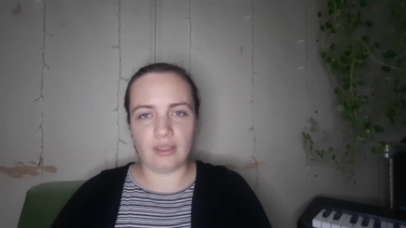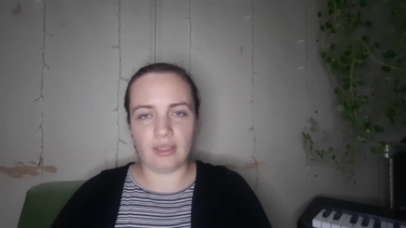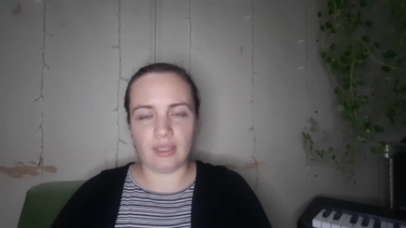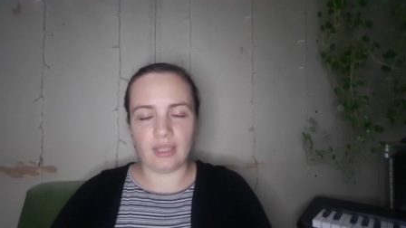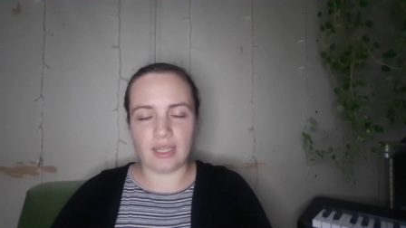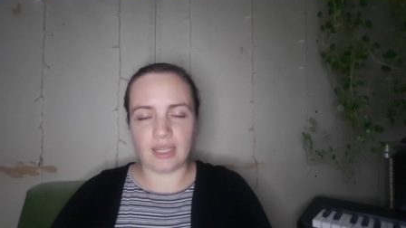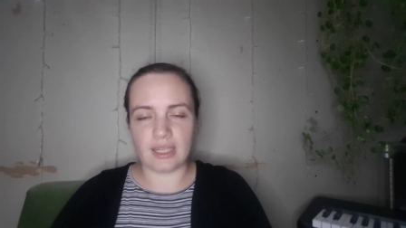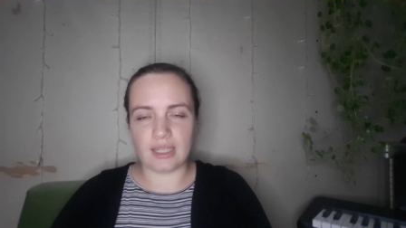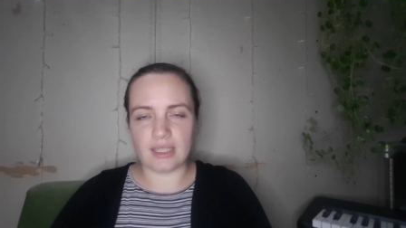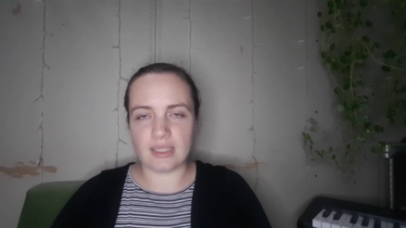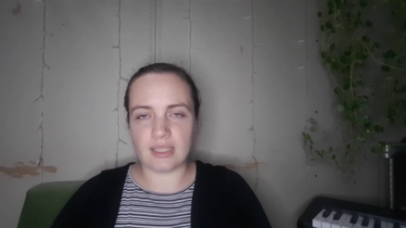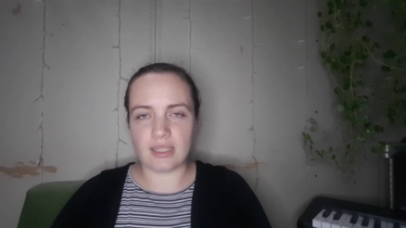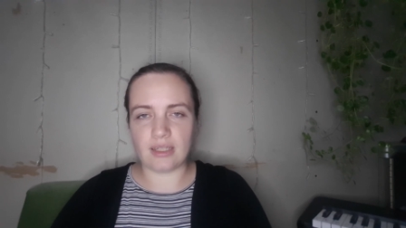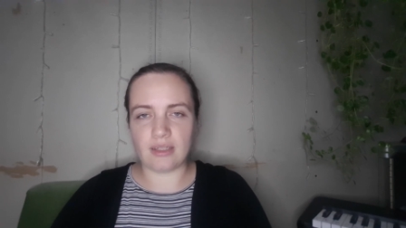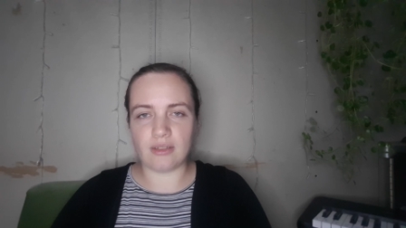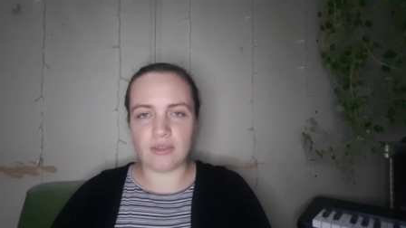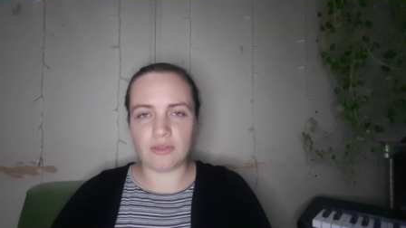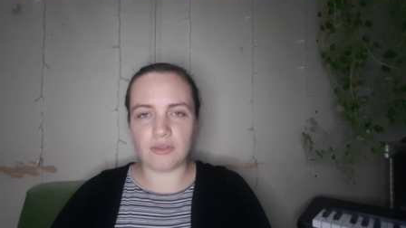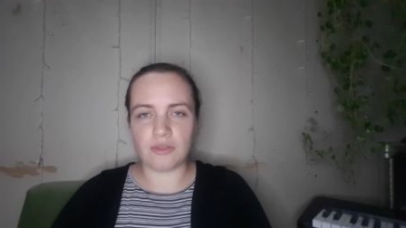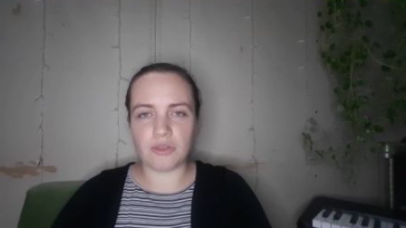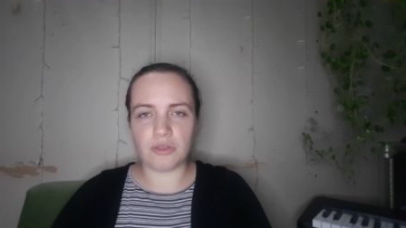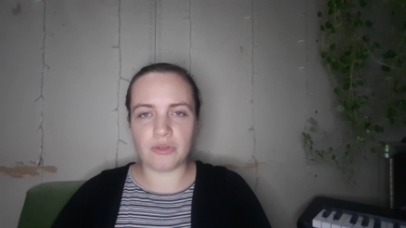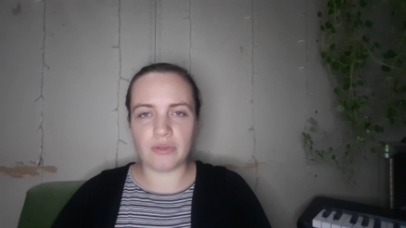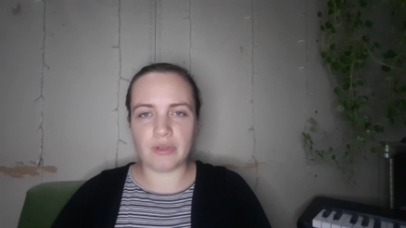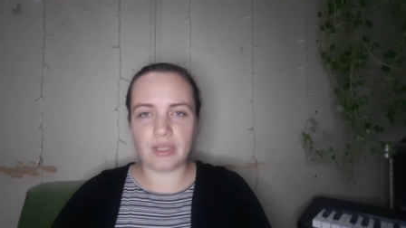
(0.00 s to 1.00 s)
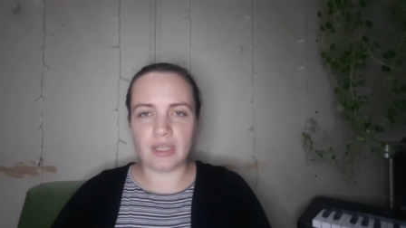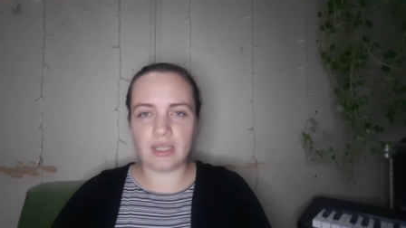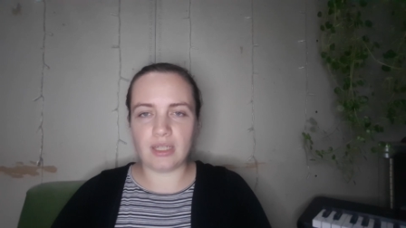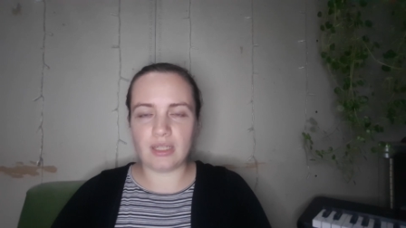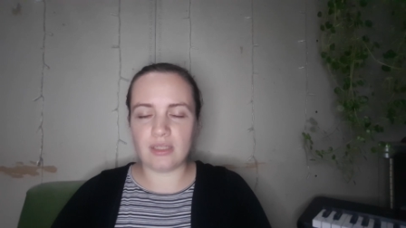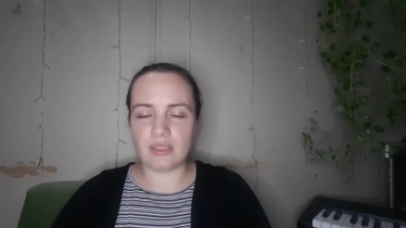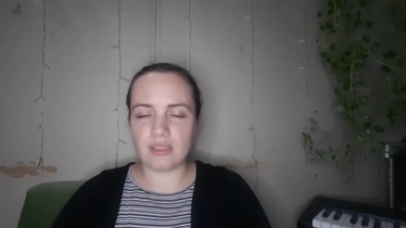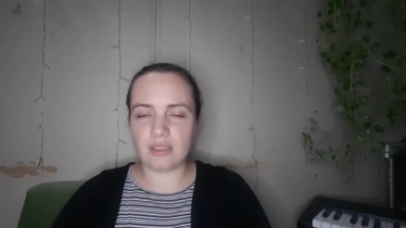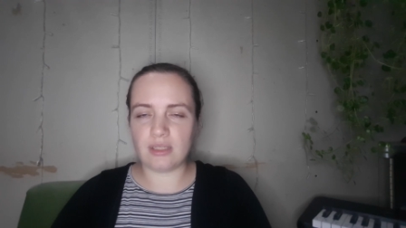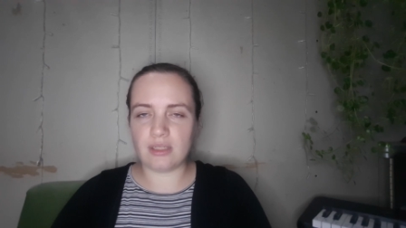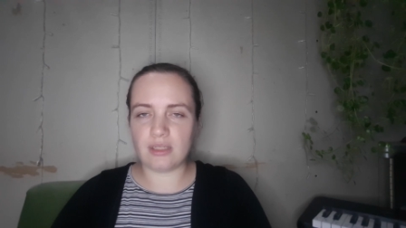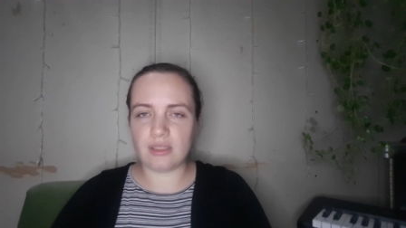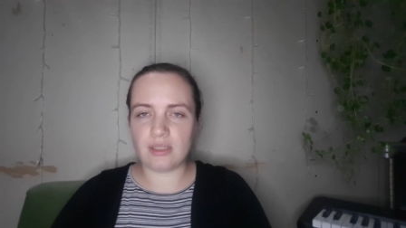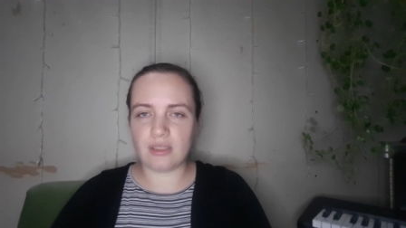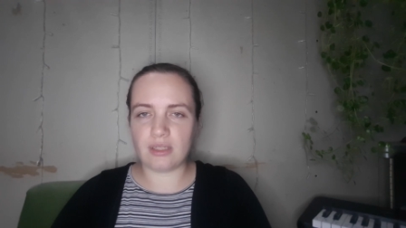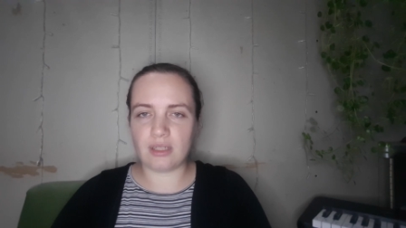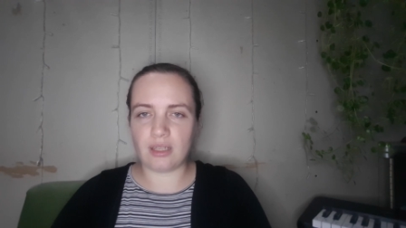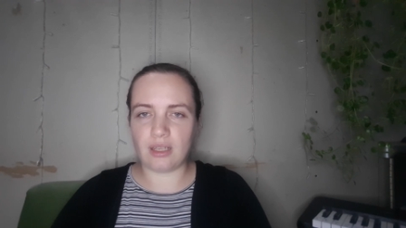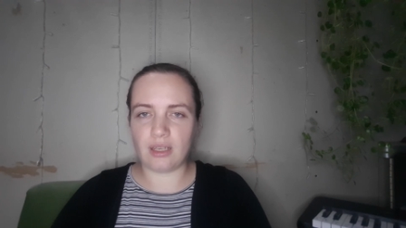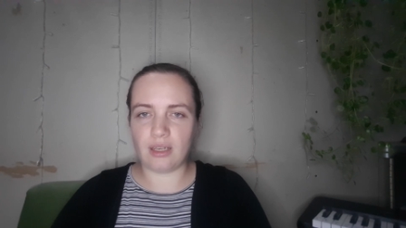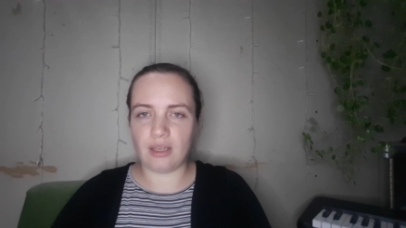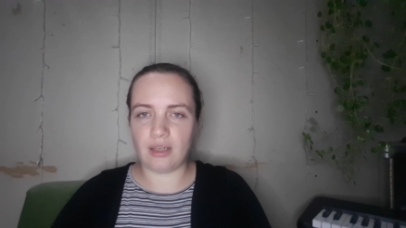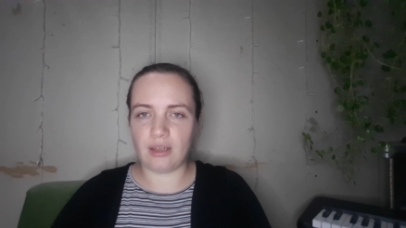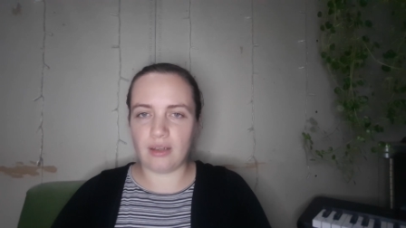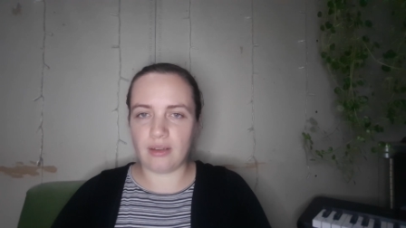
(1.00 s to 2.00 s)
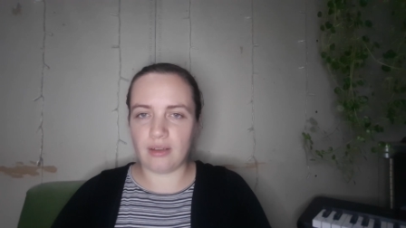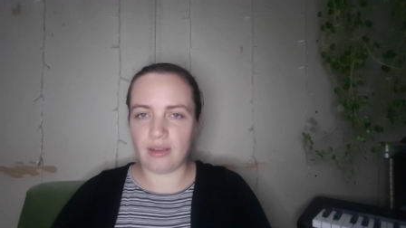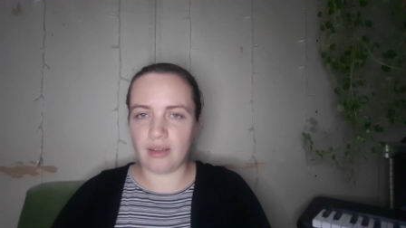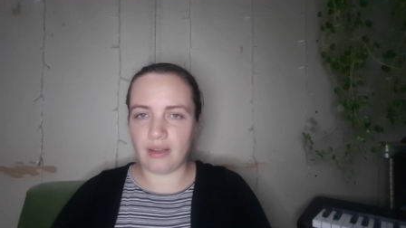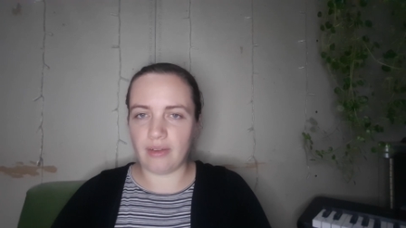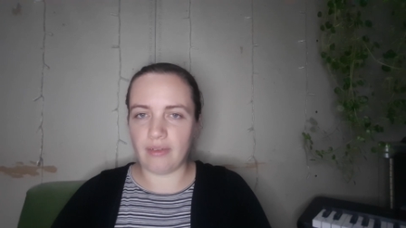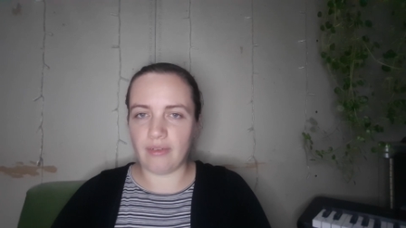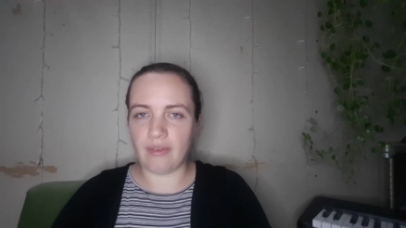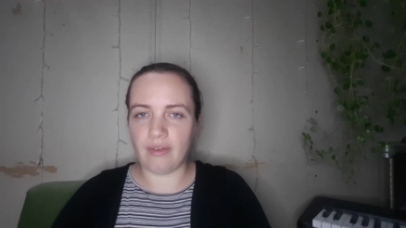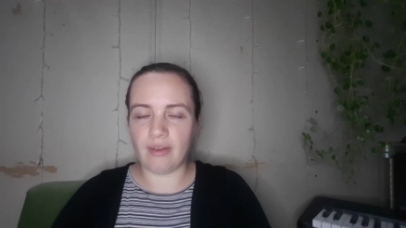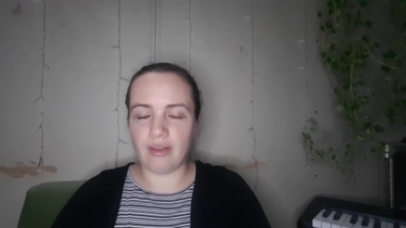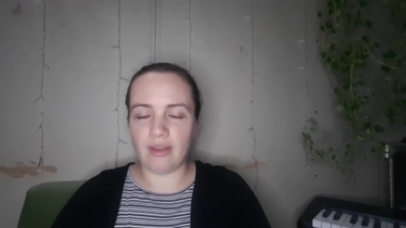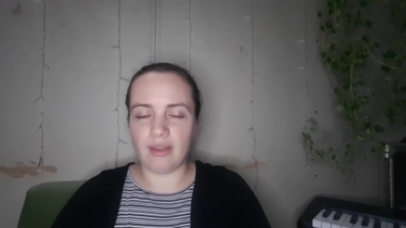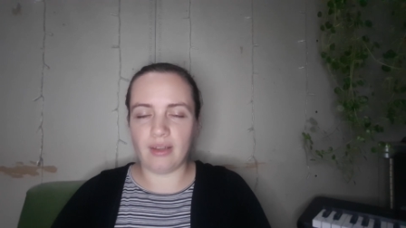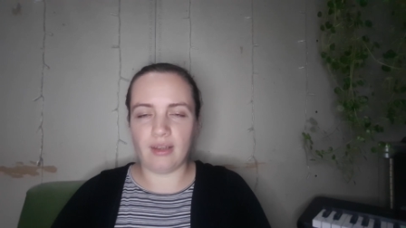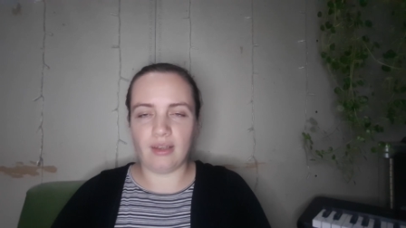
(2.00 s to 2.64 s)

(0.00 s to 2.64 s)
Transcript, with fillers: like I said, Costa Rica is on a, uh,